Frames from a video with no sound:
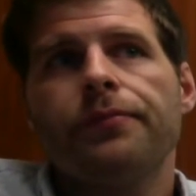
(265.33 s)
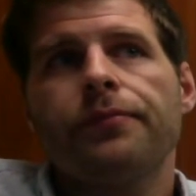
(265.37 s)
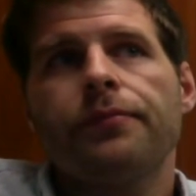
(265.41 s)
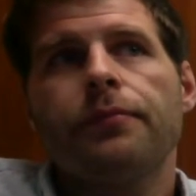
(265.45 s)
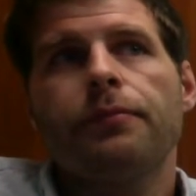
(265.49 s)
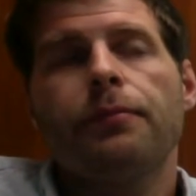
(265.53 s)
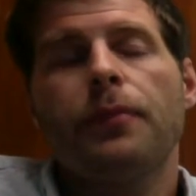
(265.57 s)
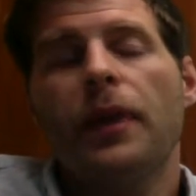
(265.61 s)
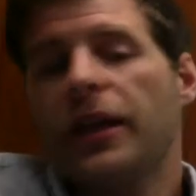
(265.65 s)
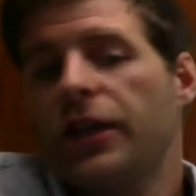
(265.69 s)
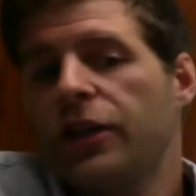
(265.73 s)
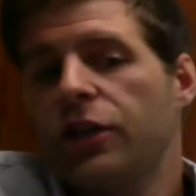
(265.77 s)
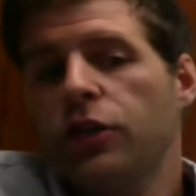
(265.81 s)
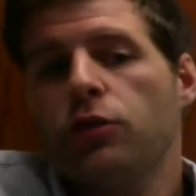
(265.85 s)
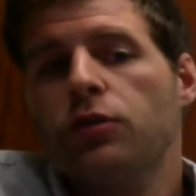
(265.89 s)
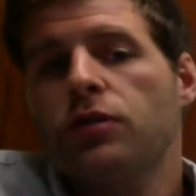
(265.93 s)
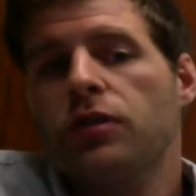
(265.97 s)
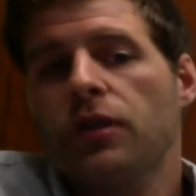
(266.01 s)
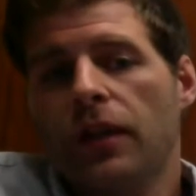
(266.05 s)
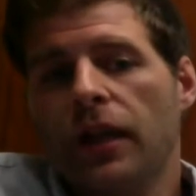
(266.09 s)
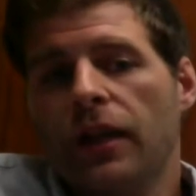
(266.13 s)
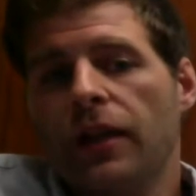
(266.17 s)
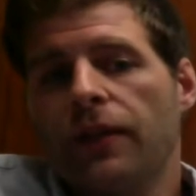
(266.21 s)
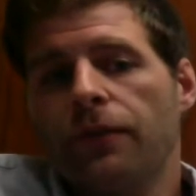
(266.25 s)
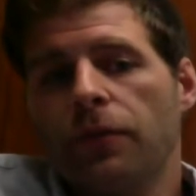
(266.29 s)
make use of
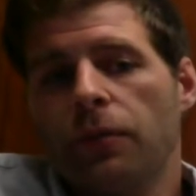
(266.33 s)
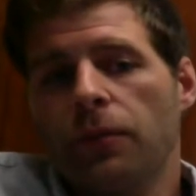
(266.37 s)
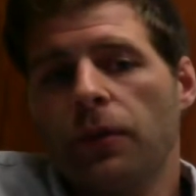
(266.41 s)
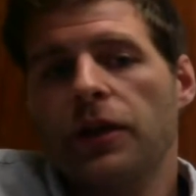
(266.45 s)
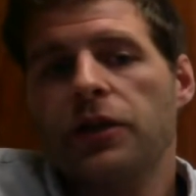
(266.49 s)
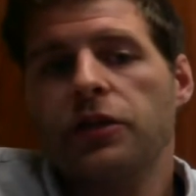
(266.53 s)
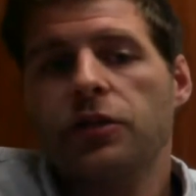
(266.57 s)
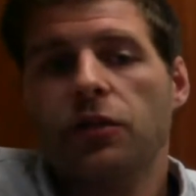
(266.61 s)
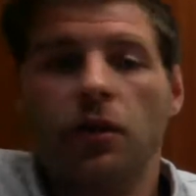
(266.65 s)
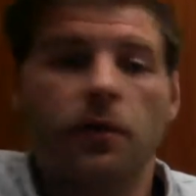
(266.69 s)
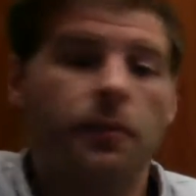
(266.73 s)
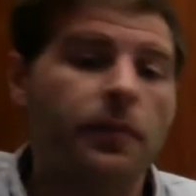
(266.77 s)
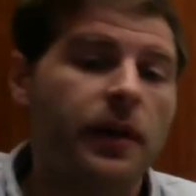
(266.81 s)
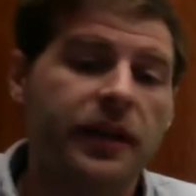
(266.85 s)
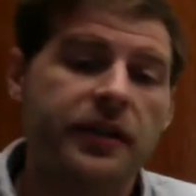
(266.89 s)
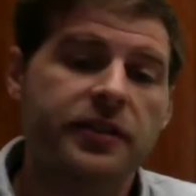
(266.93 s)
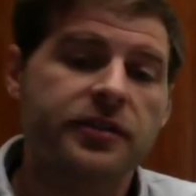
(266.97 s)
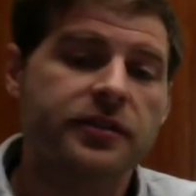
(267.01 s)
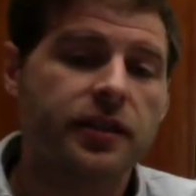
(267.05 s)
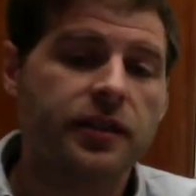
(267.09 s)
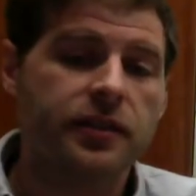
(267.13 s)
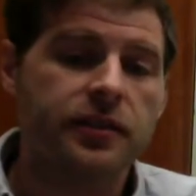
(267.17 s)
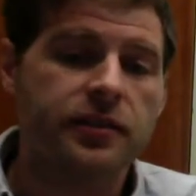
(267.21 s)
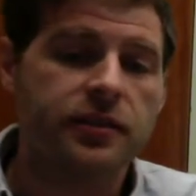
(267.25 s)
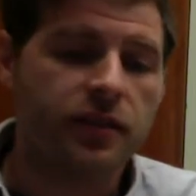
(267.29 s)
that information, or it makes
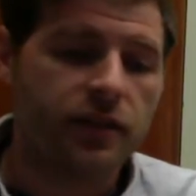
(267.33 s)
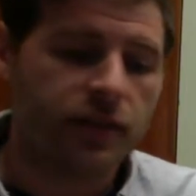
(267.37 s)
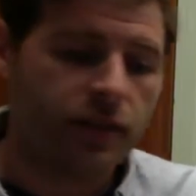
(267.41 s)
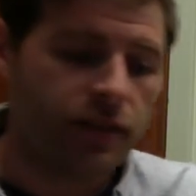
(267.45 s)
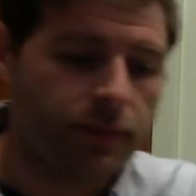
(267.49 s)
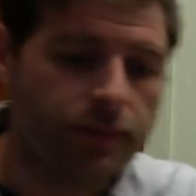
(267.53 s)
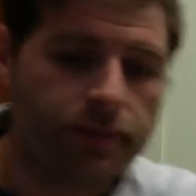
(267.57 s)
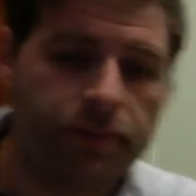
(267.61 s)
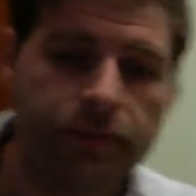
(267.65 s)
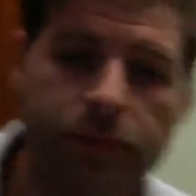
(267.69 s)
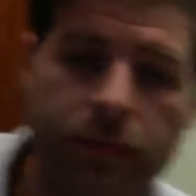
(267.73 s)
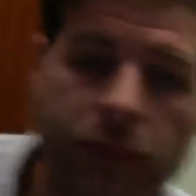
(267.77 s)
sense to them.